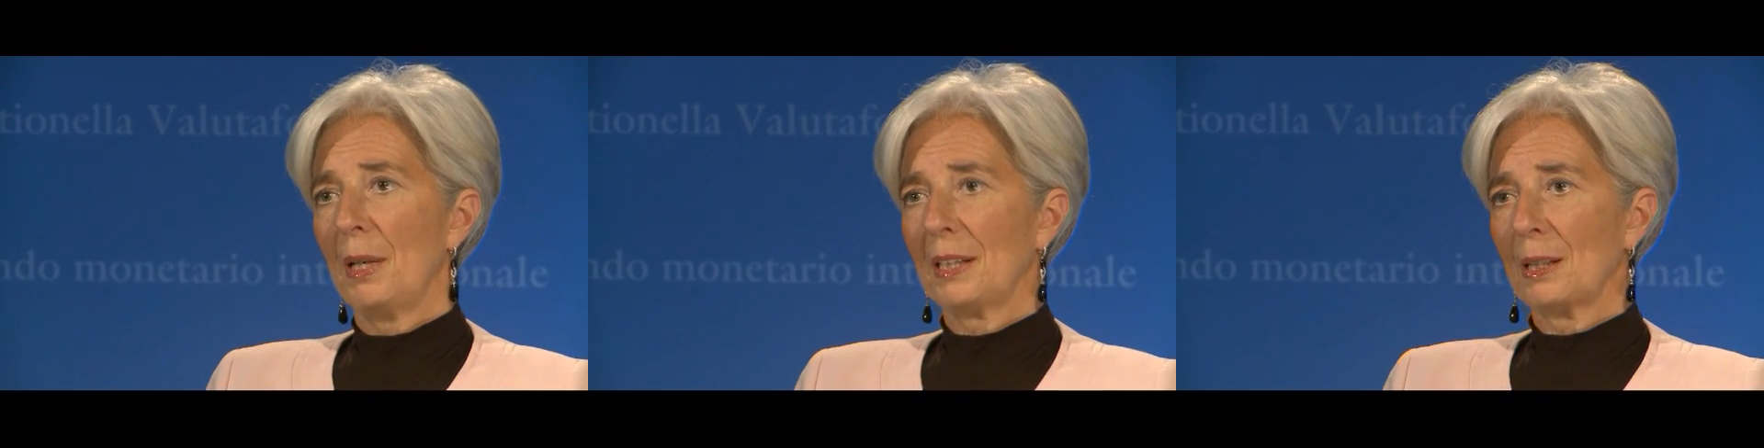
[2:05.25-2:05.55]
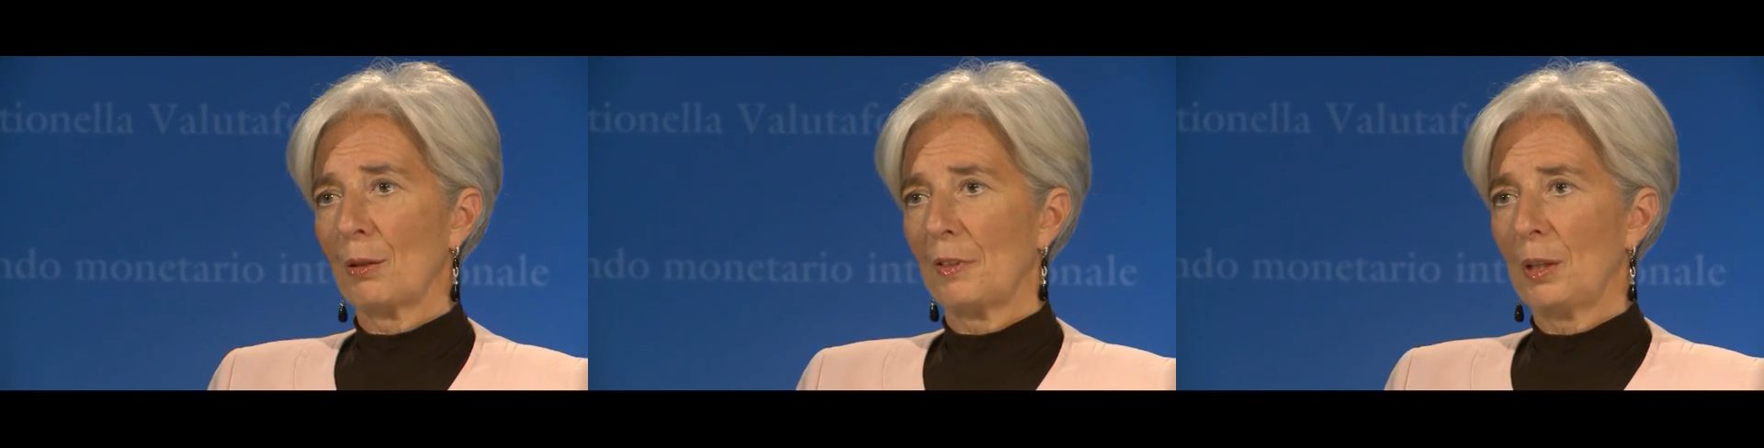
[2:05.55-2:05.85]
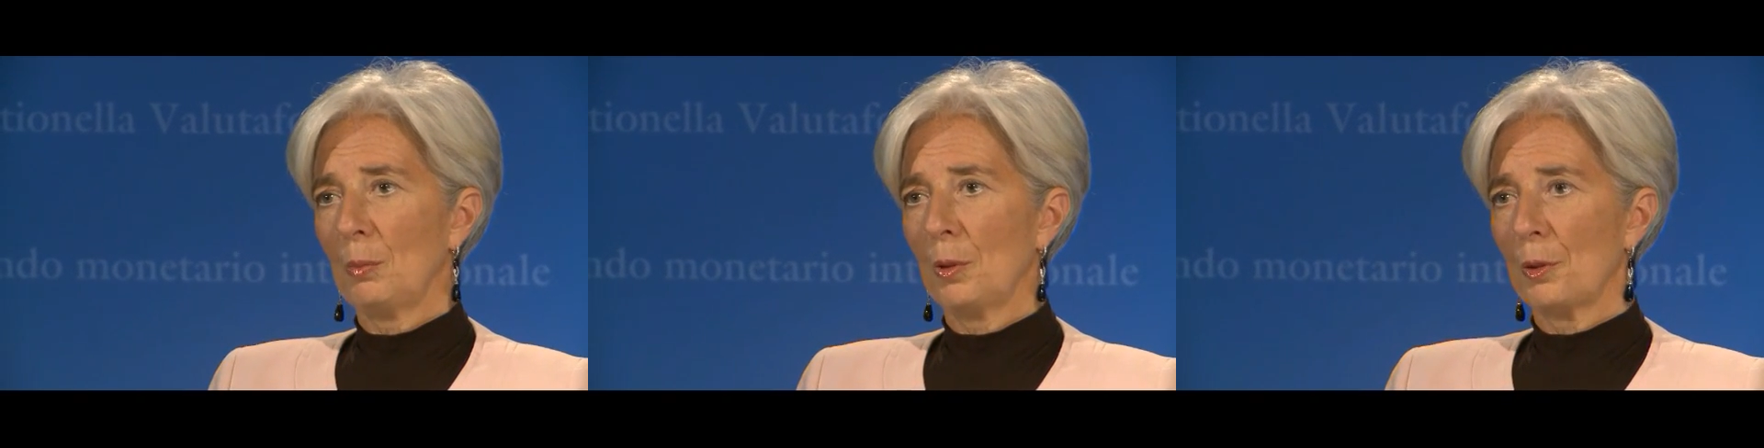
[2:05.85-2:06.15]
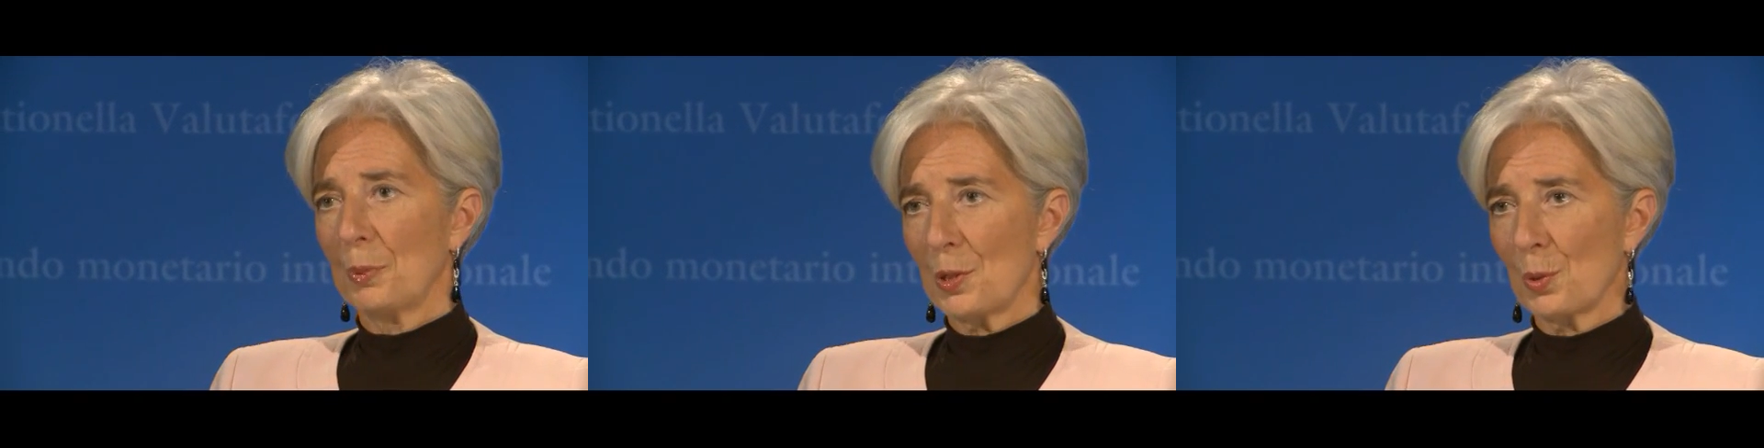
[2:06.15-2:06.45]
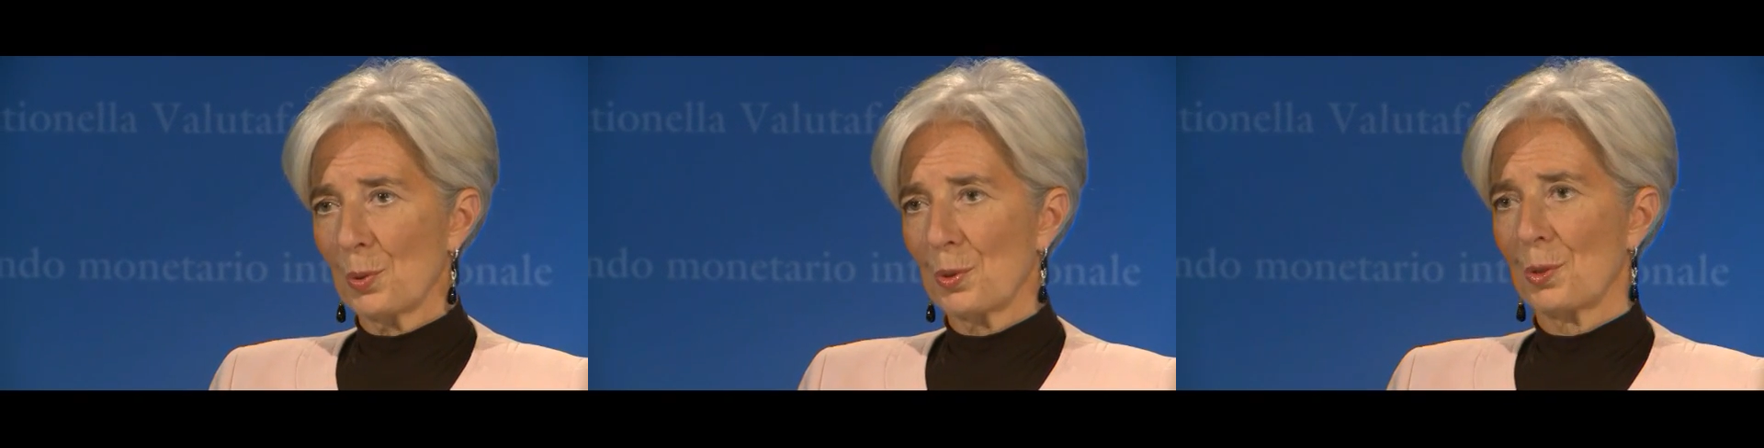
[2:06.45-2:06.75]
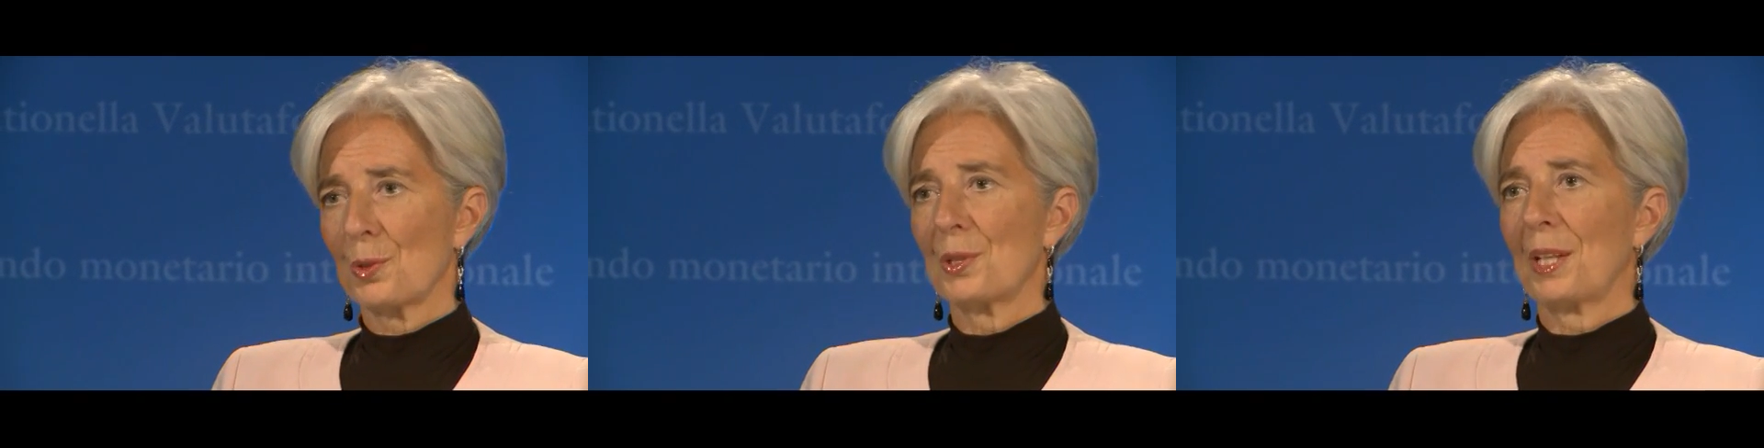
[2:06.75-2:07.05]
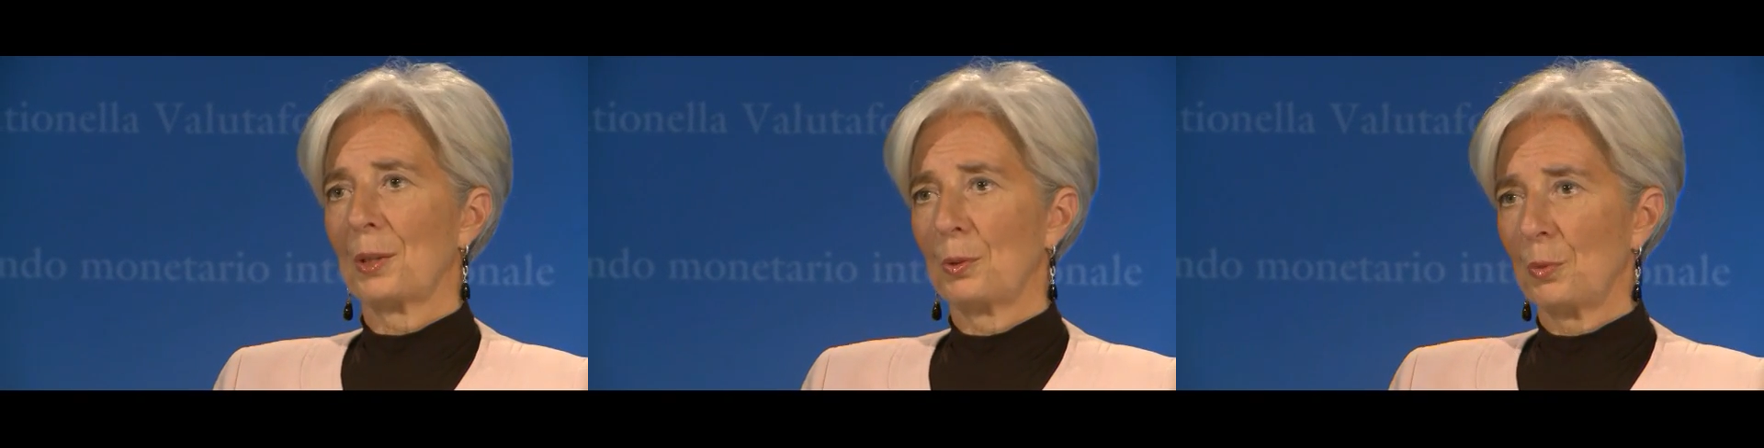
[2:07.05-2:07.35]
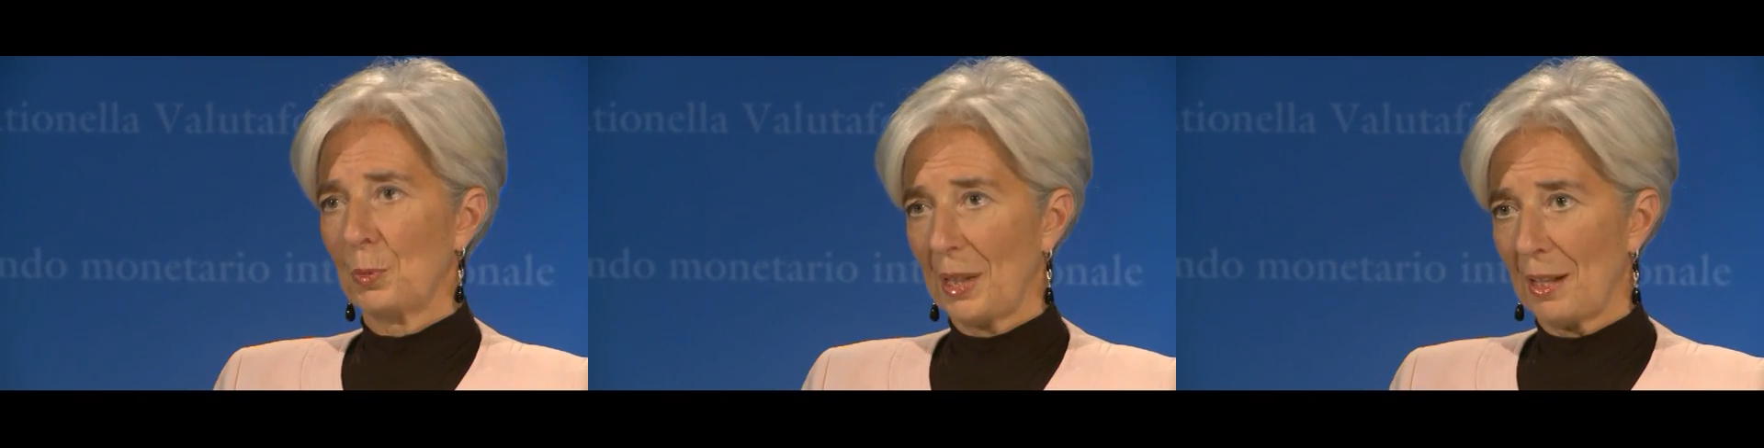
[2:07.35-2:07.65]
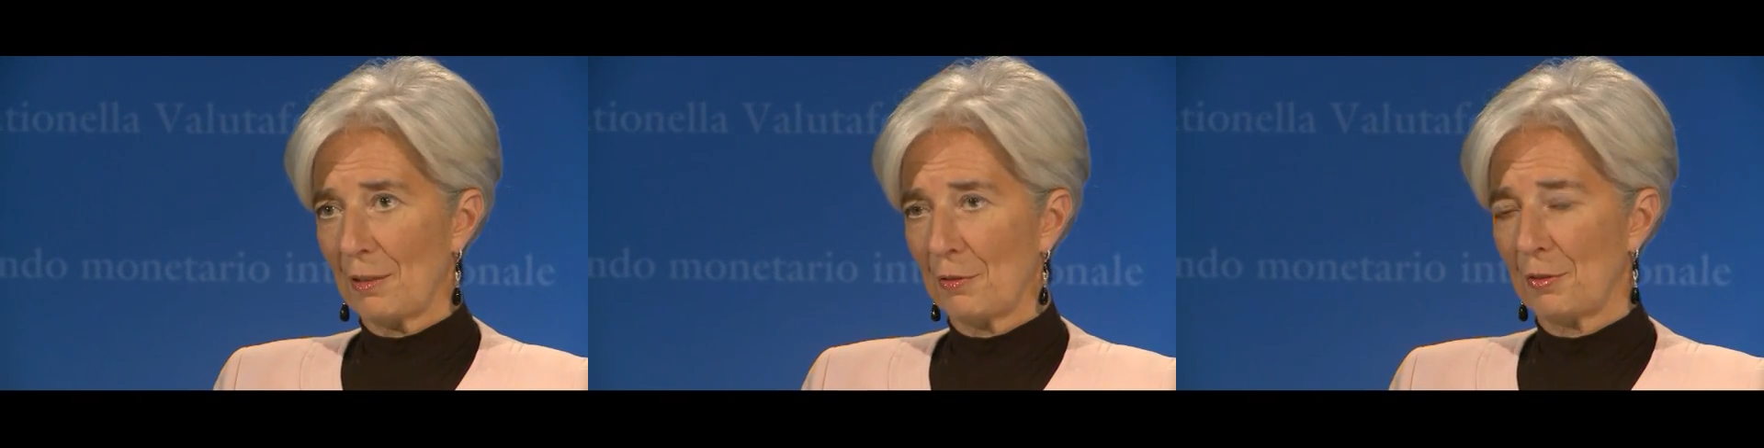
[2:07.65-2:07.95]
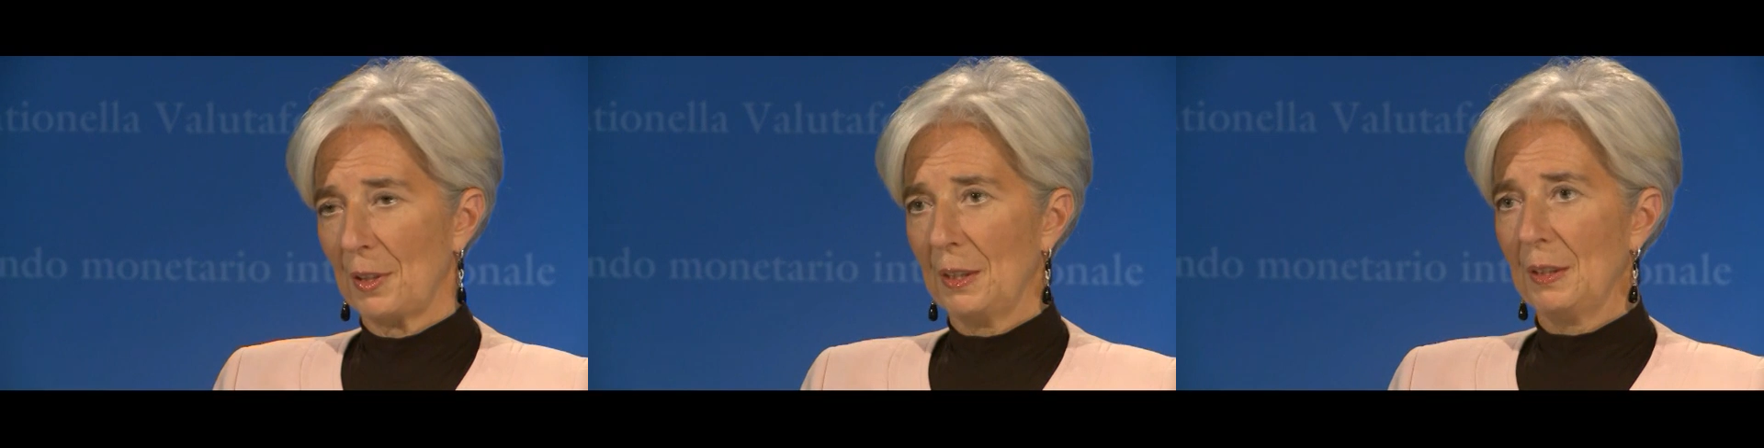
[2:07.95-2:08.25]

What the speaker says: making available the resources that we have,